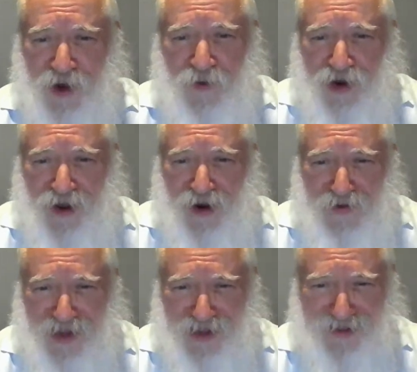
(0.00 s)
Where what
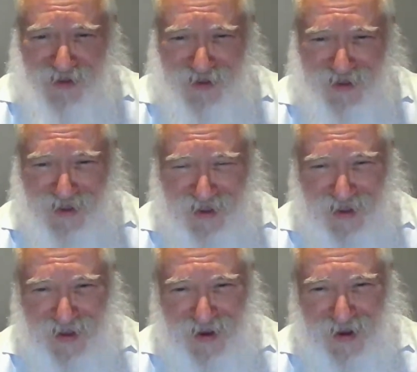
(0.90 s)
are we?
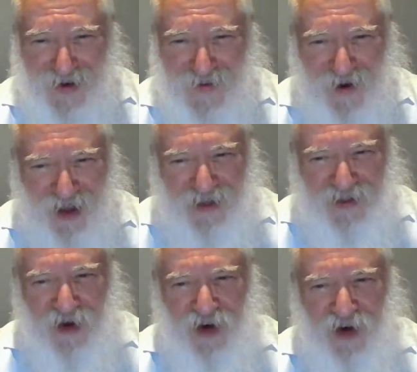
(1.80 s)
Why
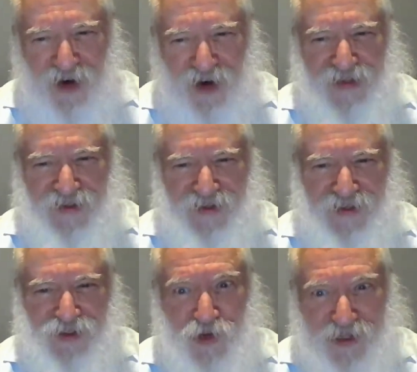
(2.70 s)
is our
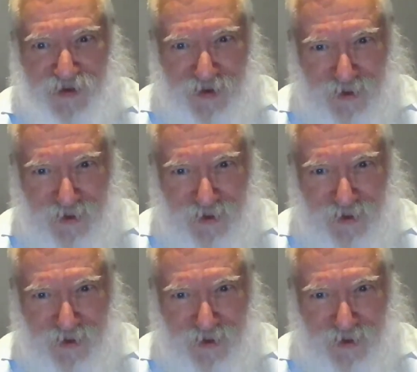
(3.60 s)
identity so